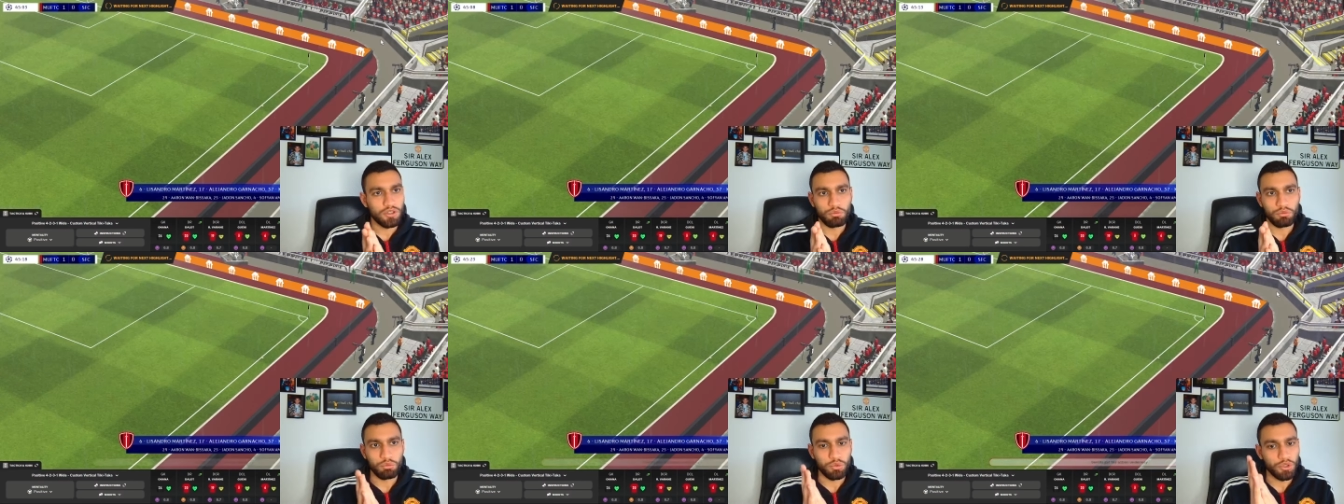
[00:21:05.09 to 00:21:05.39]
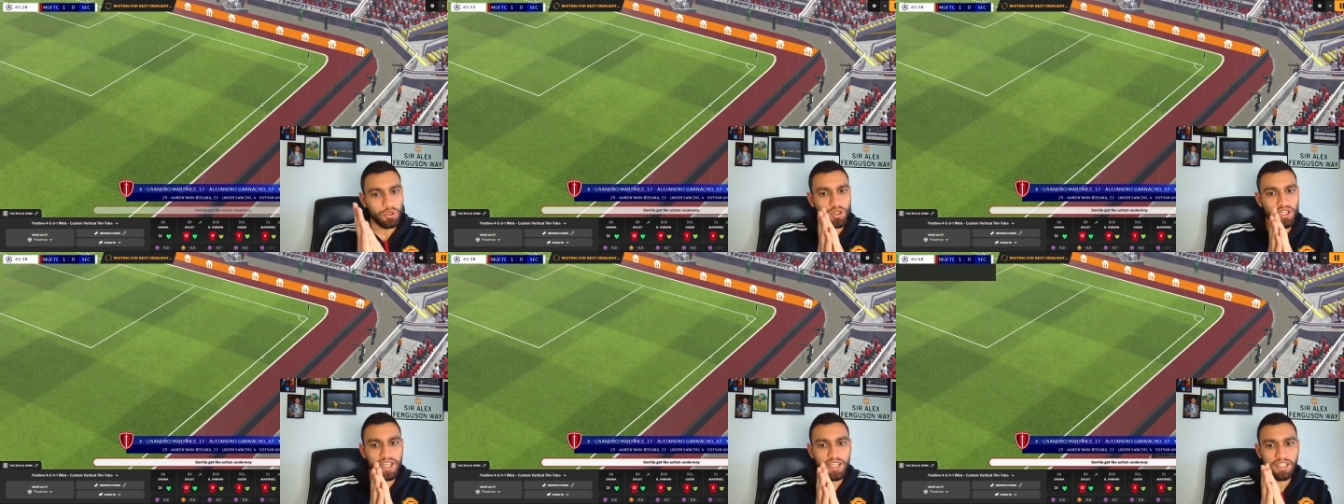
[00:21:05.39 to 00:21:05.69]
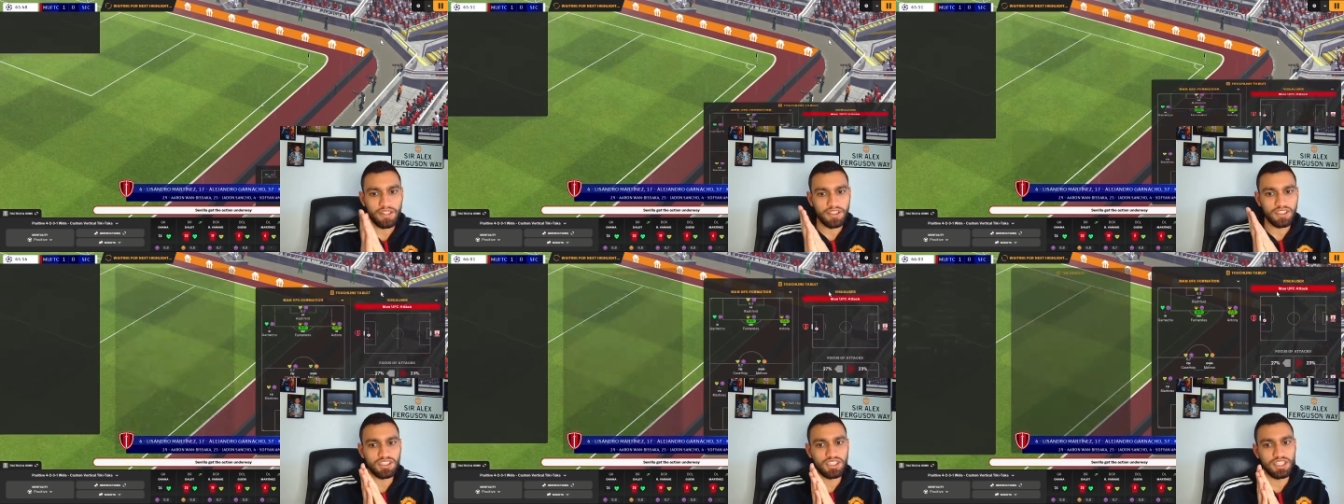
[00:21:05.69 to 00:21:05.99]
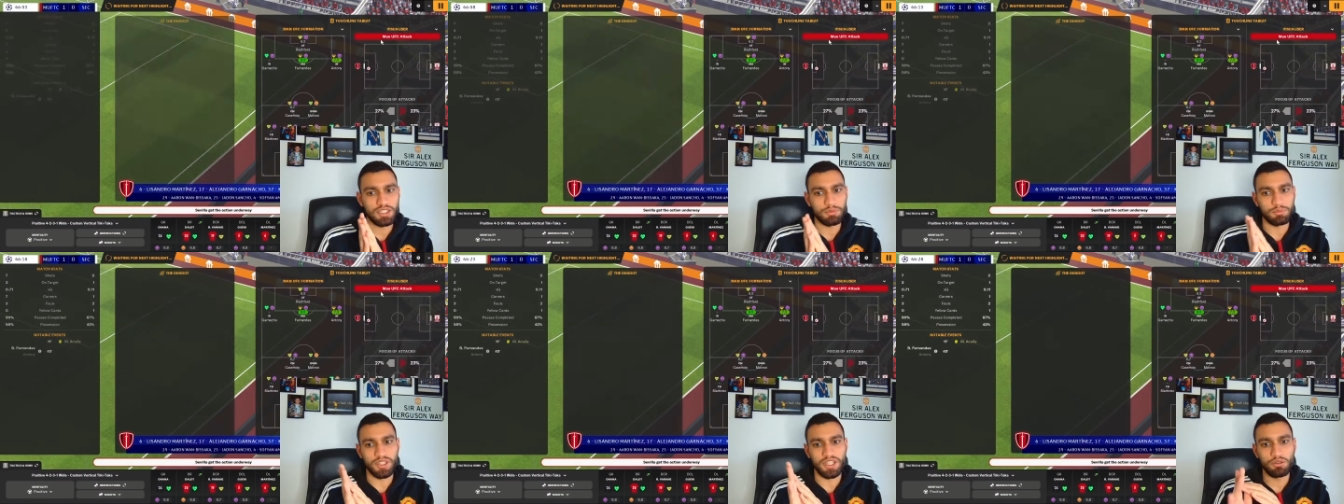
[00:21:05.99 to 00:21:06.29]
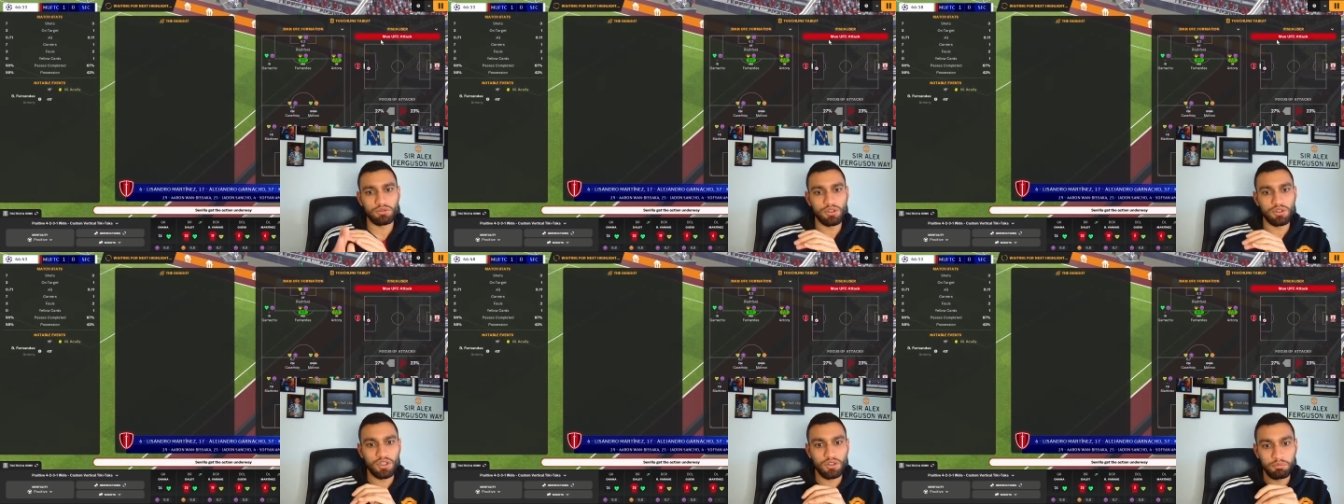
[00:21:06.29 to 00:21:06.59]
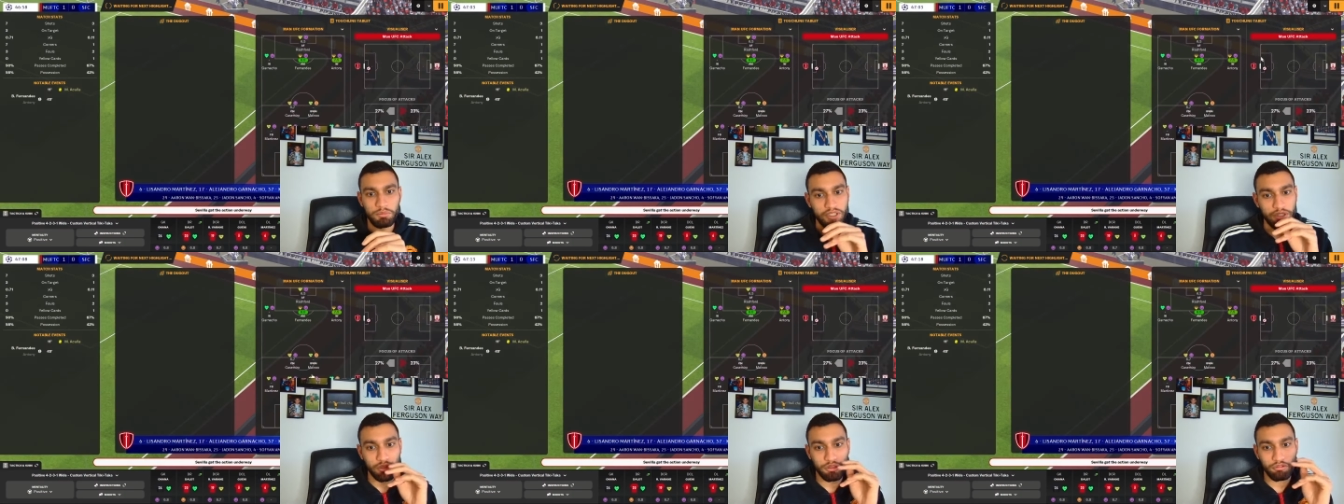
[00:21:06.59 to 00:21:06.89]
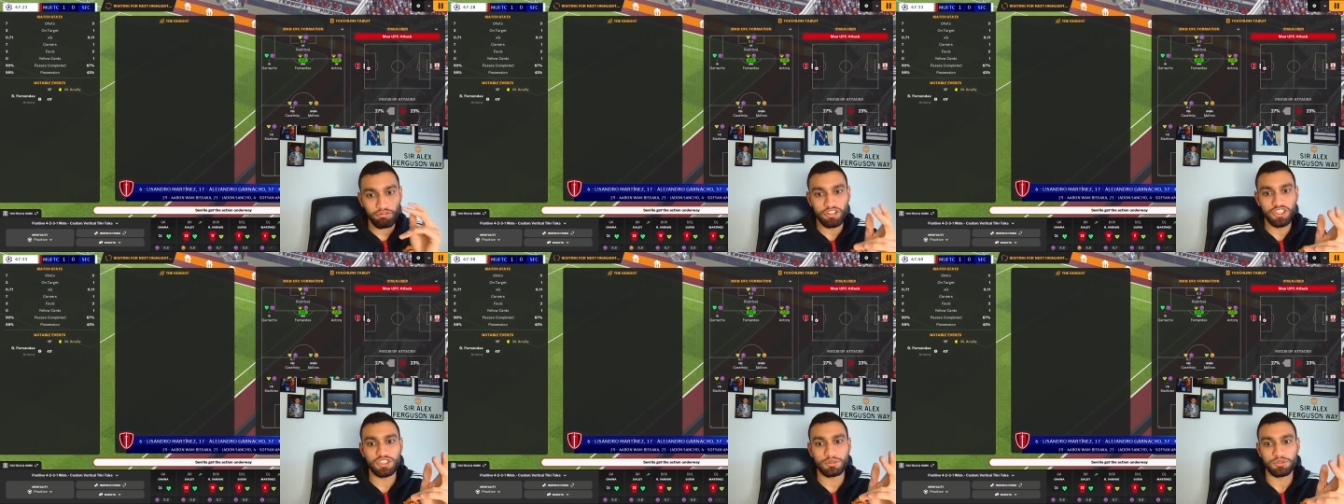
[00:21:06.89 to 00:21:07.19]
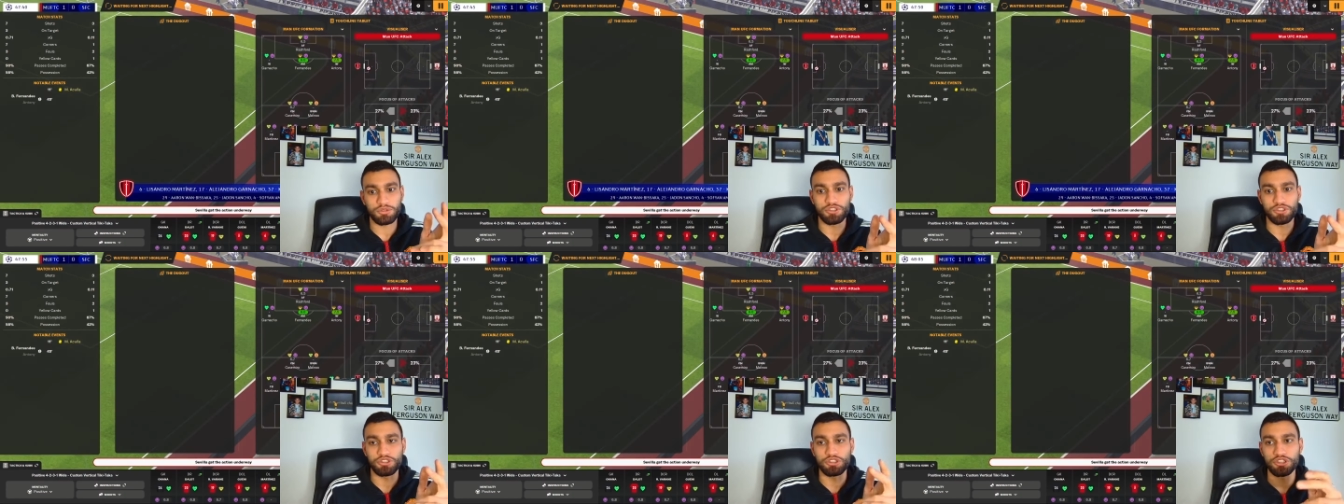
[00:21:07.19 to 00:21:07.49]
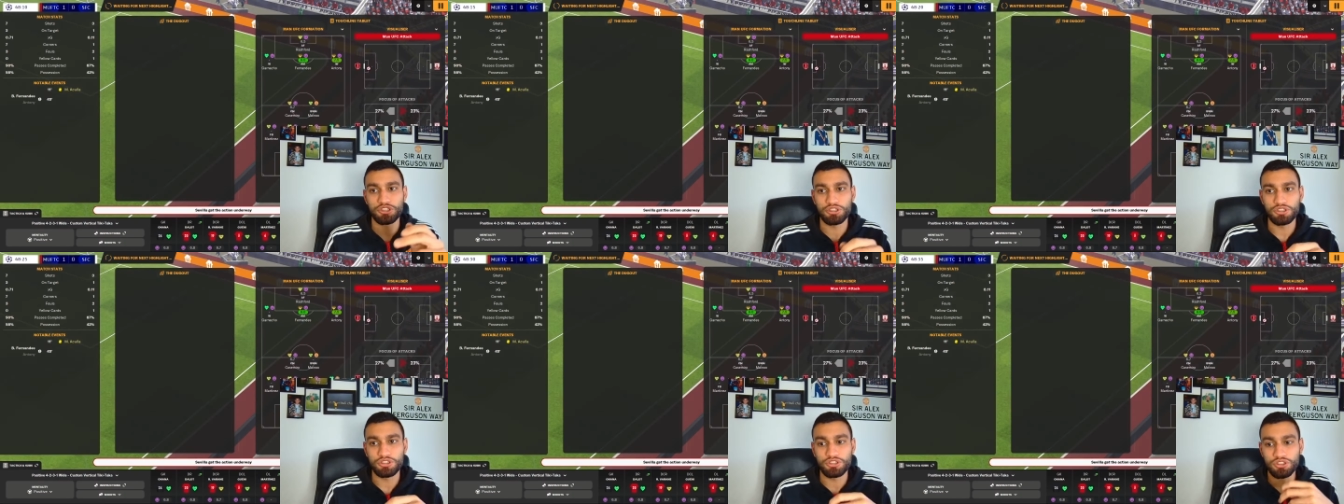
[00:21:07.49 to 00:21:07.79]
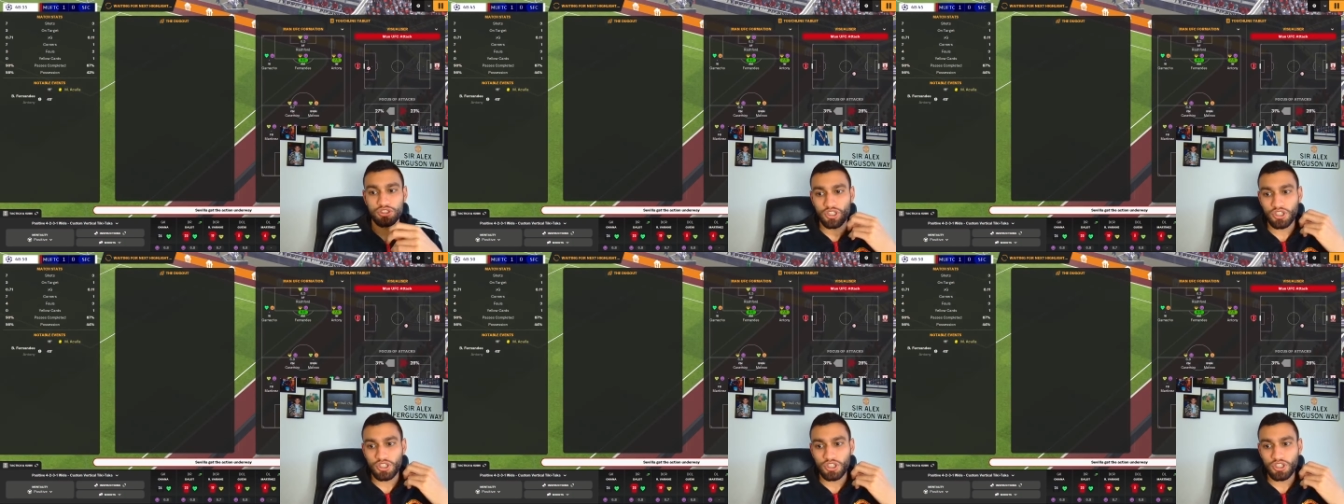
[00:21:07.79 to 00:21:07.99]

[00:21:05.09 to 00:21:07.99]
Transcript: We're not letting this slip now. Made three substitutions.